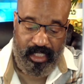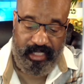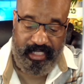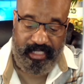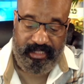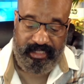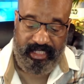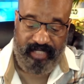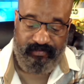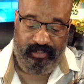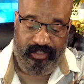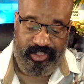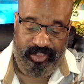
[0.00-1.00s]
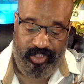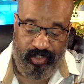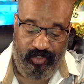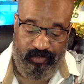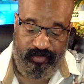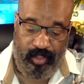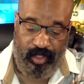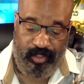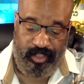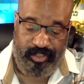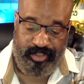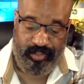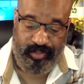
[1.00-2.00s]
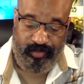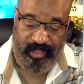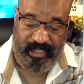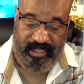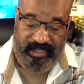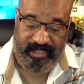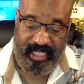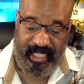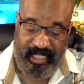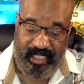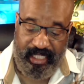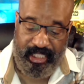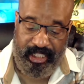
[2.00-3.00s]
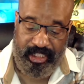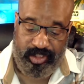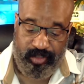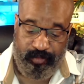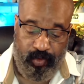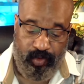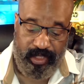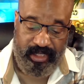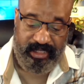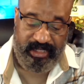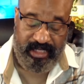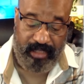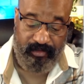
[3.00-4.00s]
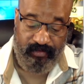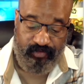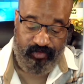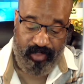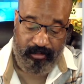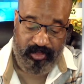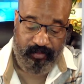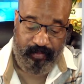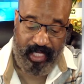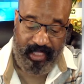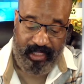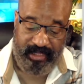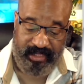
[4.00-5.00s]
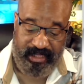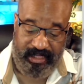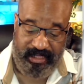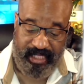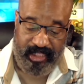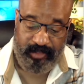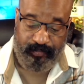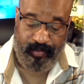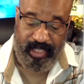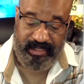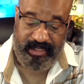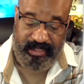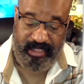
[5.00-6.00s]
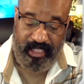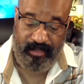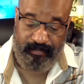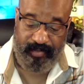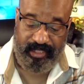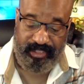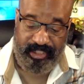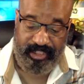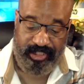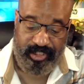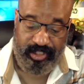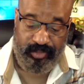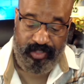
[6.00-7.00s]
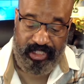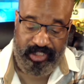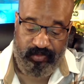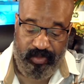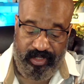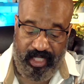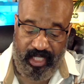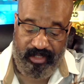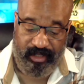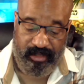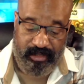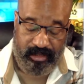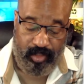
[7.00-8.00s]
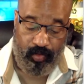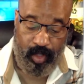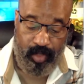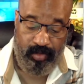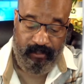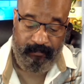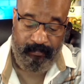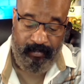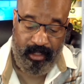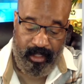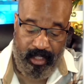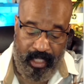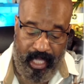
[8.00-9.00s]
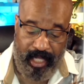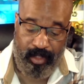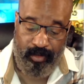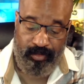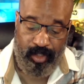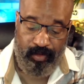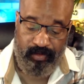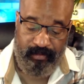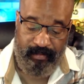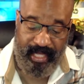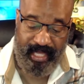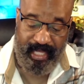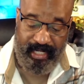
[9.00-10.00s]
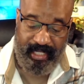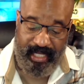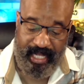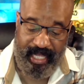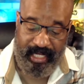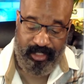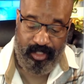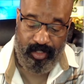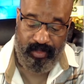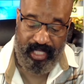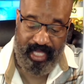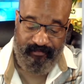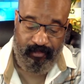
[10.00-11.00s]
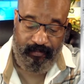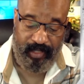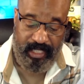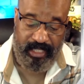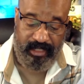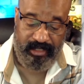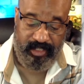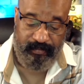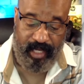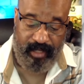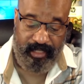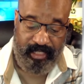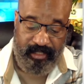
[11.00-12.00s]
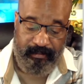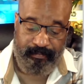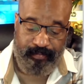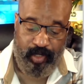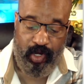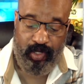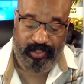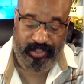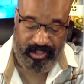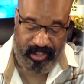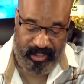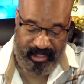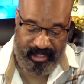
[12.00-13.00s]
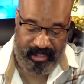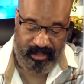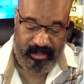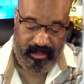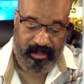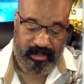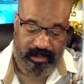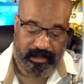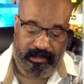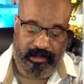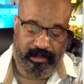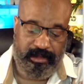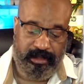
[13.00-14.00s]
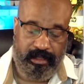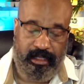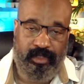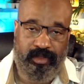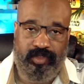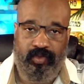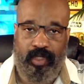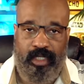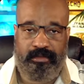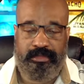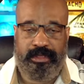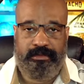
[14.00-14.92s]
He has never served on a jury. He said he supported some of Trump's policies as president, but disagrees with others. Quote, I don't know the man, and I don't have opinions about him personally. Close quote.